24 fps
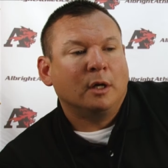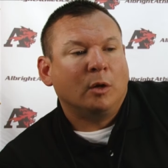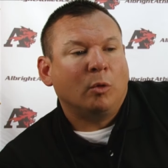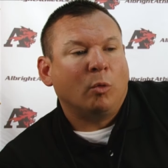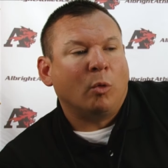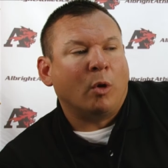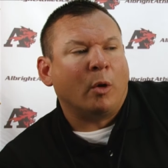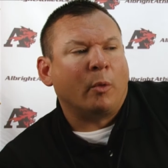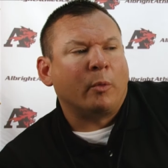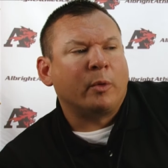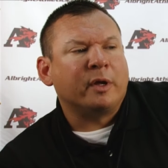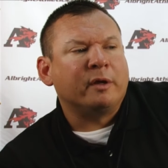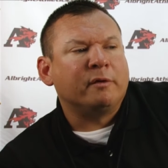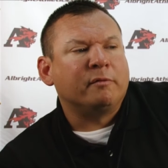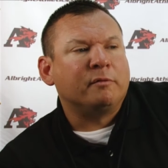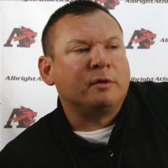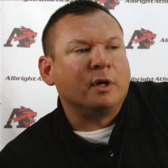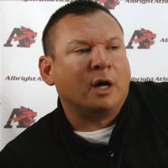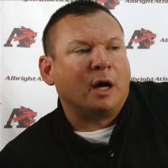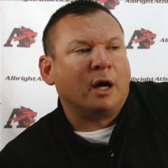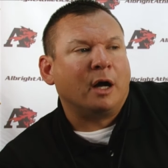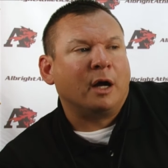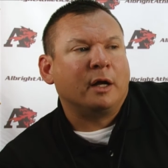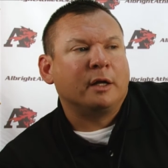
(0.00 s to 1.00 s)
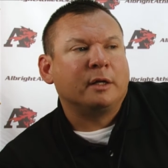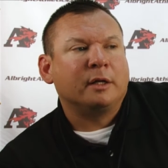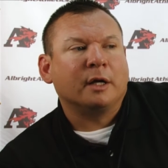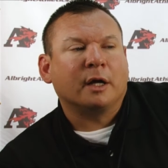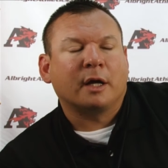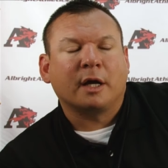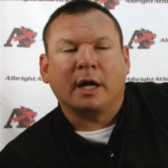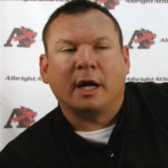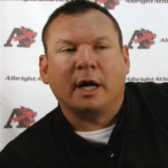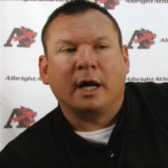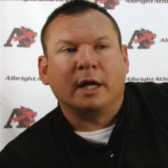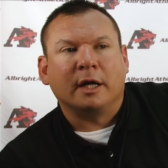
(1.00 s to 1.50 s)
What we've done to
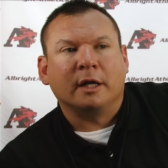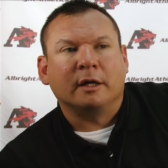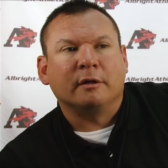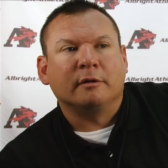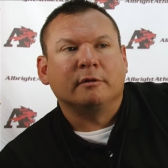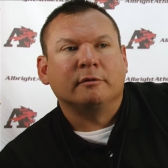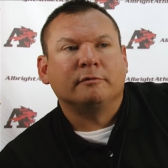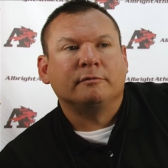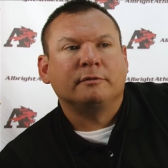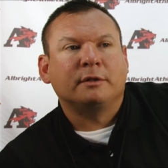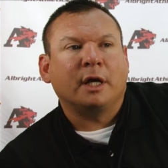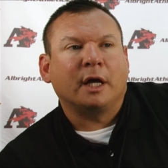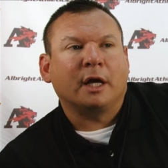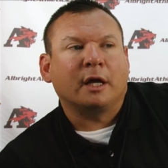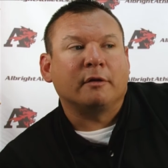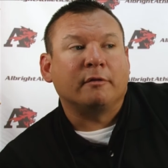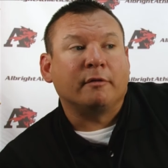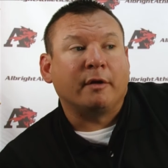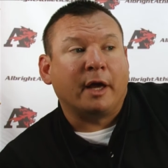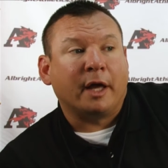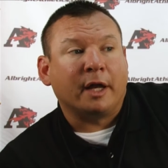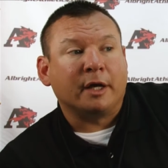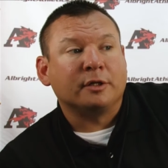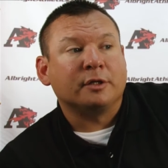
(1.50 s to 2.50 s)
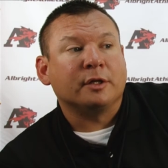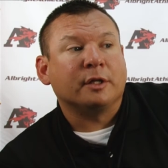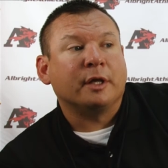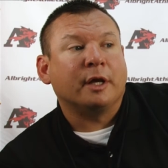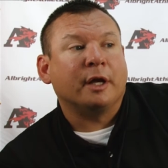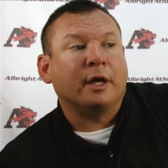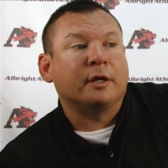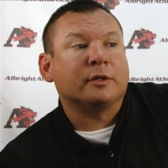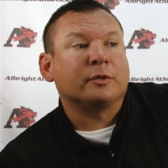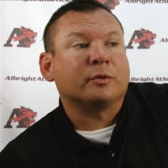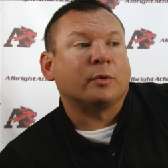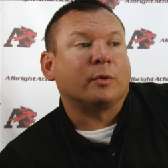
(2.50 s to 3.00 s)
kind of take advantage of
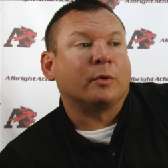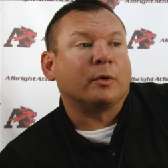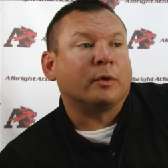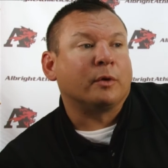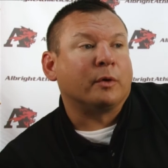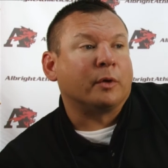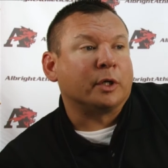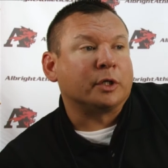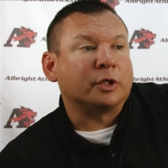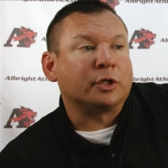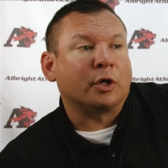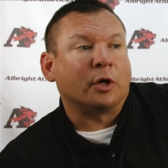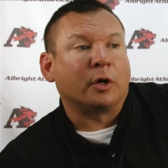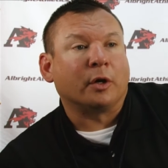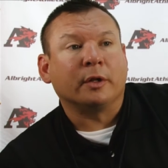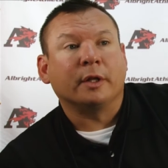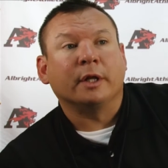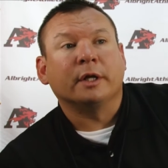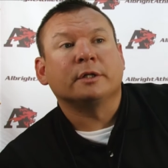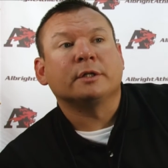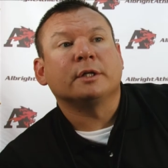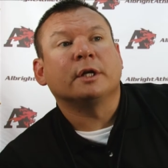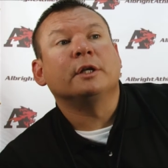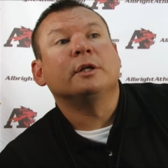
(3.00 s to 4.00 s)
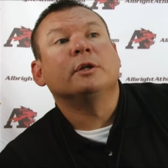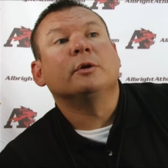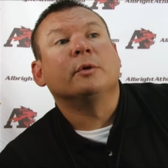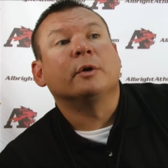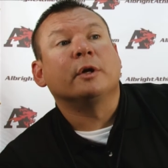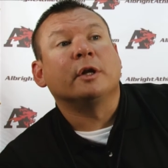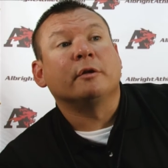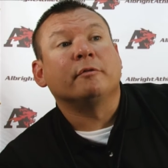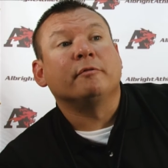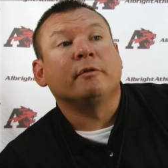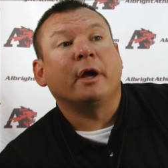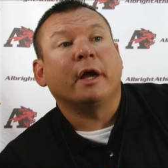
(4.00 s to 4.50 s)
this or turn this into
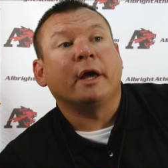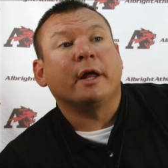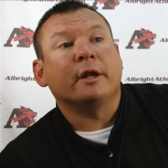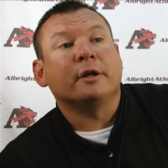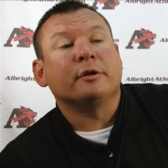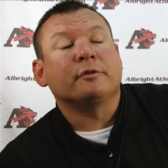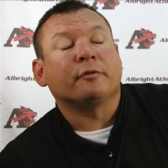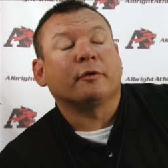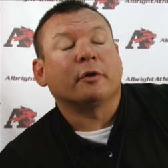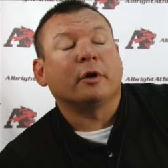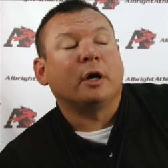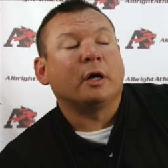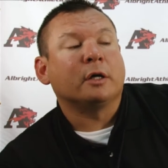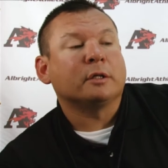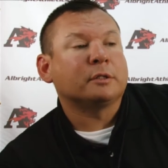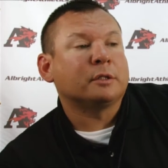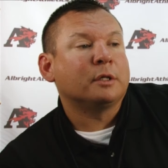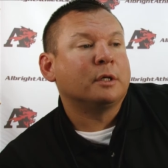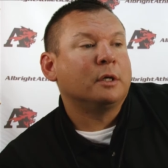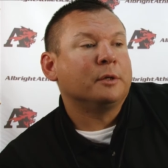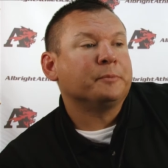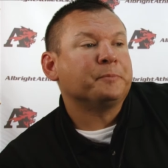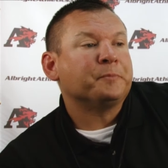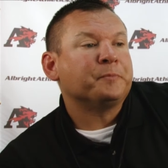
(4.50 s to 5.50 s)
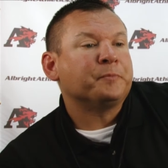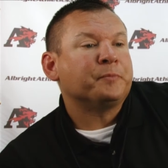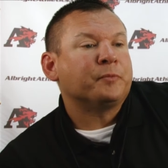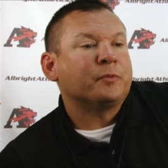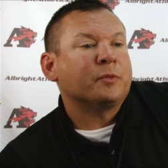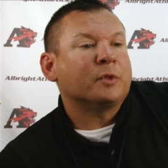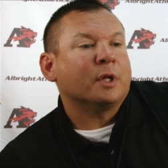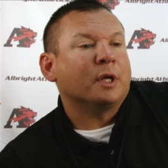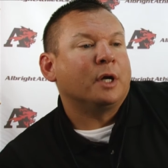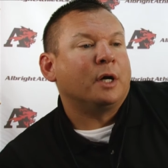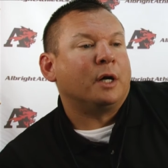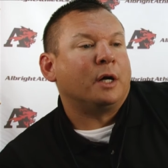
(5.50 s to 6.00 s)
an advantage for us
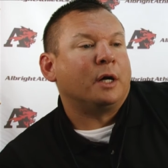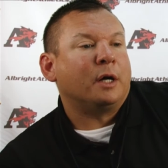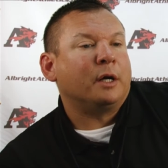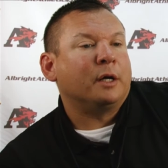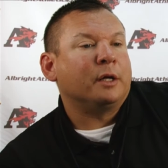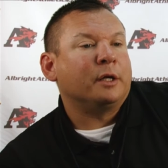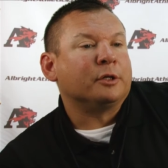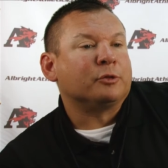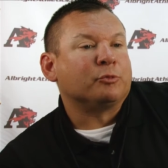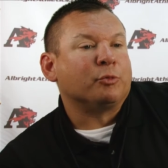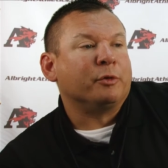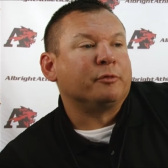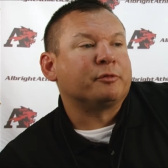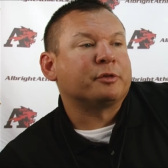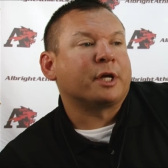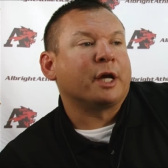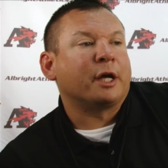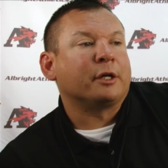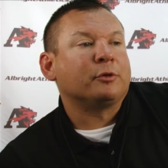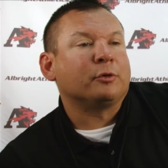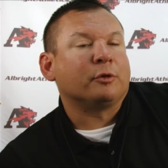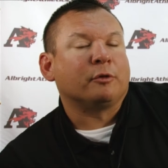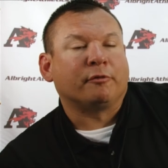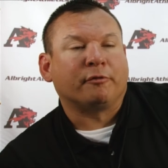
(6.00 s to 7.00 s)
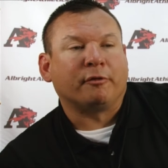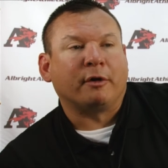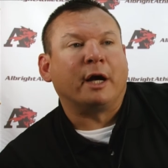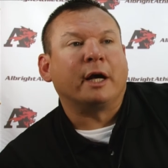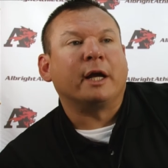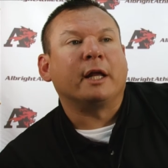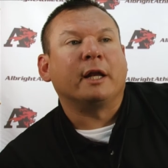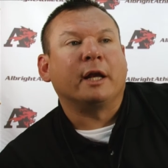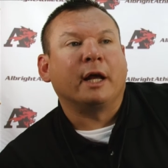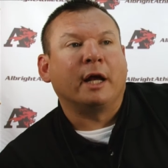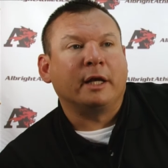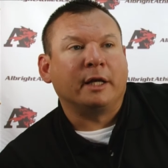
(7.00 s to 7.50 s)
is we've scheduled a
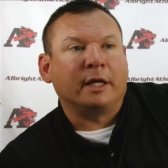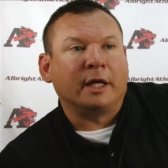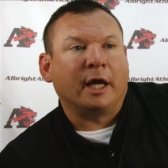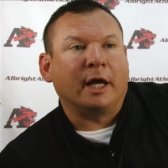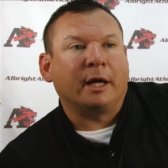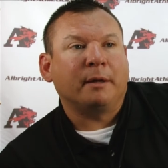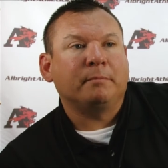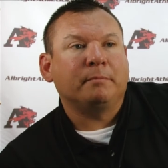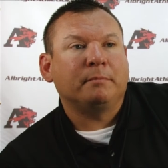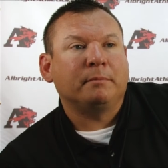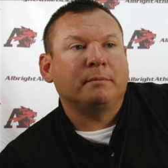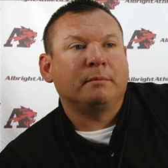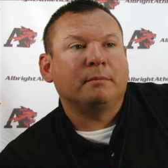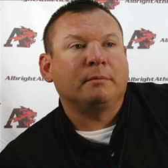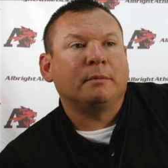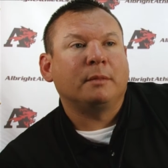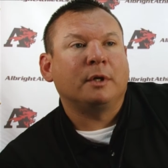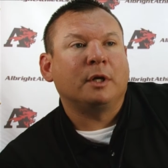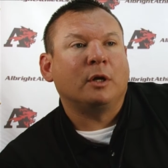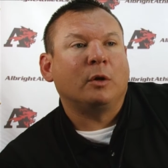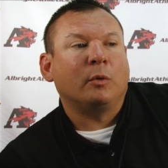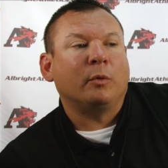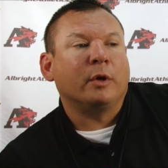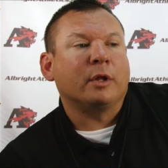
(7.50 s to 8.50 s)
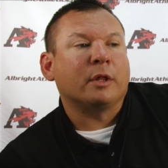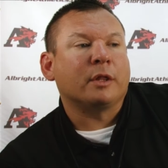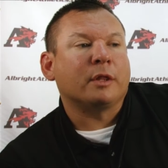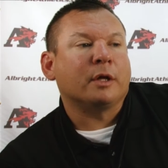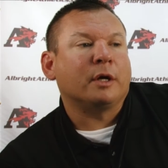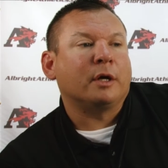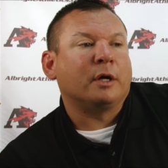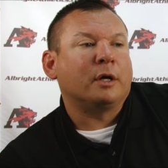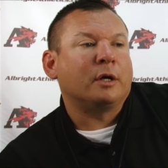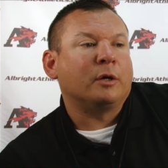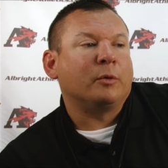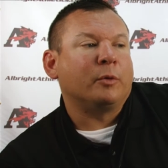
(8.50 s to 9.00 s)
Friday night game, with
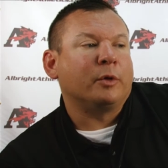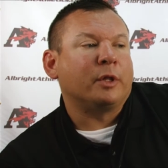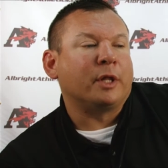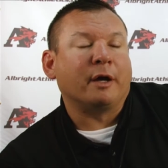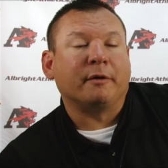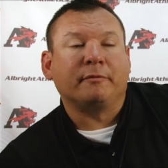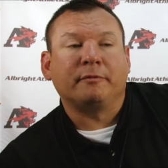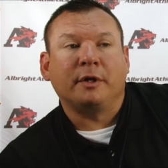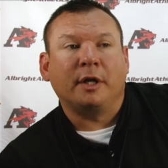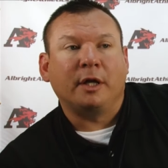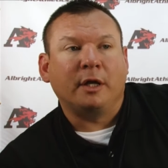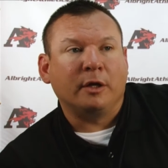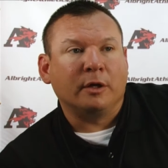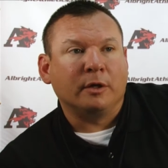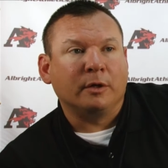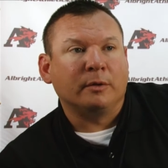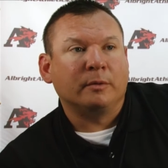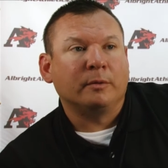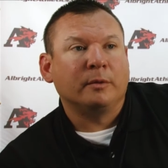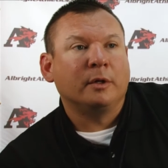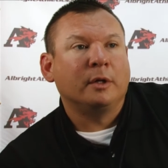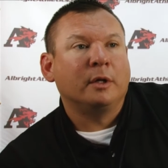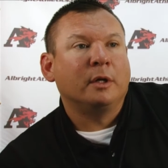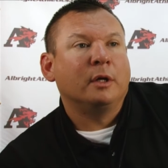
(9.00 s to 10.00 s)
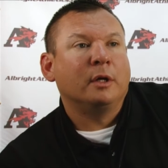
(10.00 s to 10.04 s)
FDU,